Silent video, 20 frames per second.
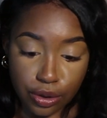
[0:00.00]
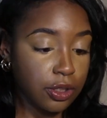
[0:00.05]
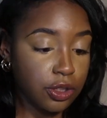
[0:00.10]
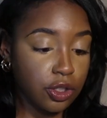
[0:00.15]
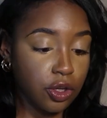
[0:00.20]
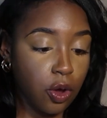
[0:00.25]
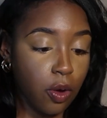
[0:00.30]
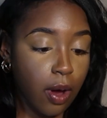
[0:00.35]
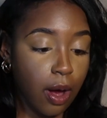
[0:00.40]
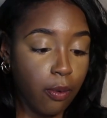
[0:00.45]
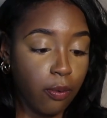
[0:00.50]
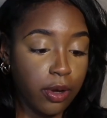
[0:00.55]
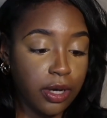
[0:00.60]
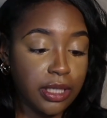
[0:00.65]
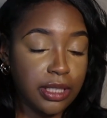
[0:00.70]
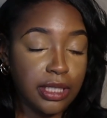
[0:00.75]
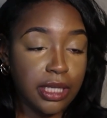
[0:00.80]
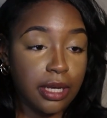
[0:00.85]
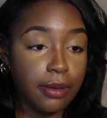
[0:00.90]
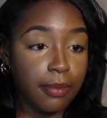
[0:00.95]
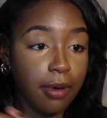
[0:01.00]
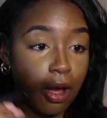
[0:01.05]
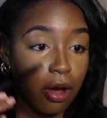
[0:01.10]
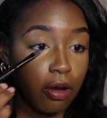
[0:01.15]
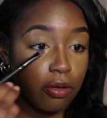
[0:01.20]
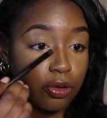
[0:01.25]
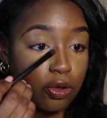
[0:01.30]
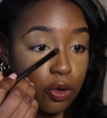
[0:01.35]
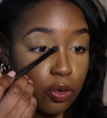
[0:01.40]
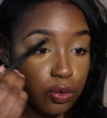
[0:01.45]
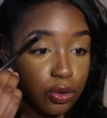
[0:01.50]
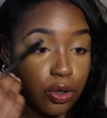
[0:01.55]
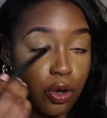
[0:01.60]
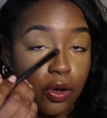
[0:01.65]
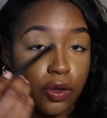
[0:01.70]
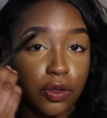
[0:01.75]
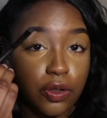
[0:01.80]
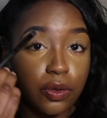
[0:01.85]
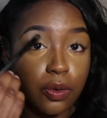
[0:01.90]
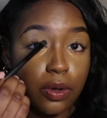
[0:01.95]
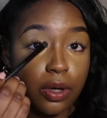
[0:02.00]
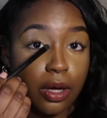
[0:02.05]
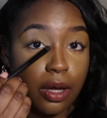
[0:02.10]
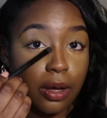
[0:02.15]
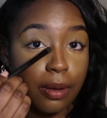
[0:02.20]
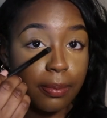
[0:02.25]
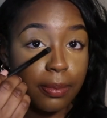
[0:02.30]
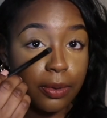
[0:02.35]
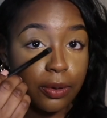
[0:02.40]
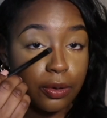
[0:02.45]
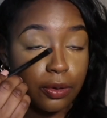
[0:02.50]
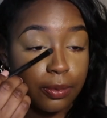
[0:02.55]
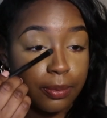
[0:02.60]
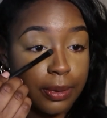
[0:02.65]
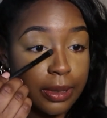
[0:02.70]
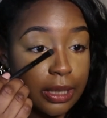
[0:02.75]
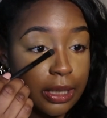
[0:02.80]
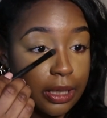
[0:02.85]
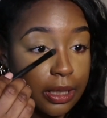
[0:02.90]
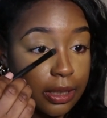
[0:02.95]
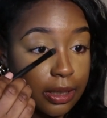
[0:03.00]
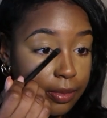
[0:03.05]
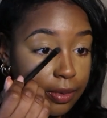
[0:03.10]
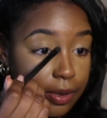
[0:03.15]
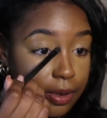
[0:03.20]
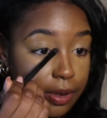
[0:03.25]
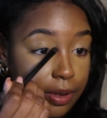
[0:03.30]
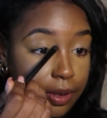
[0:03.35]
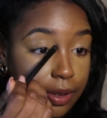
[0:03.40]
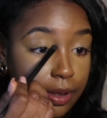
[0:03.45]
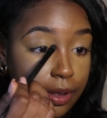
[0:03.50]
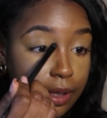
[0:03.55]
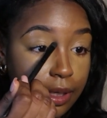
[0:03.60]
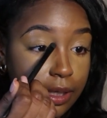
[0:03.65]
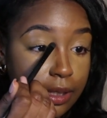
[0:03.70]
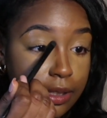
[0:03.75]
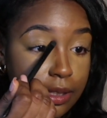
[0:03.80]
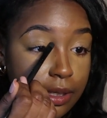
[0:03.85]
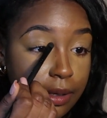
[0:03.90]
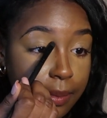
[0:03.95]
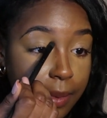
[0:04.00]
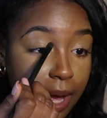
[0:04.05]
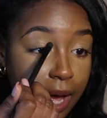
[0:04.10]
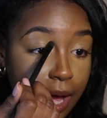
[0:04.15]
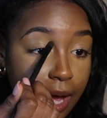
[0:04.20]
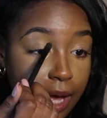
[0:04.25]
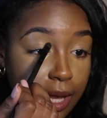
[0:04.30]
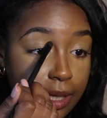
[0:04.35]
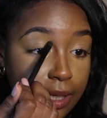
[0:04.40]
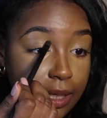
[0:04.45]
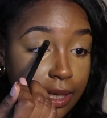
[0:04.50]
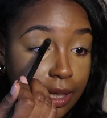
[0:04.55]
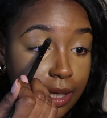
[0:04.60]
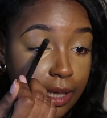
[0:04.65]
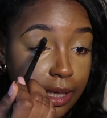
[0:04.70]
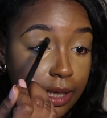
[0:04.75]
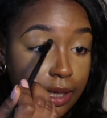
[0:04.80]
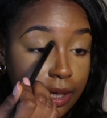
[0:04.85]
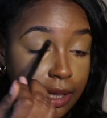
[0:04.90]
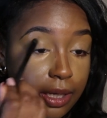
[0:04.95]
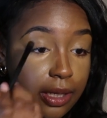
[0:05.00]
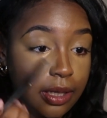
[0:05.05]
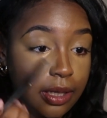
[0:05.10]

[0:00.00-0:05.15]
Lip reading: So I want to take my nose contour up a little bit into my eyelid.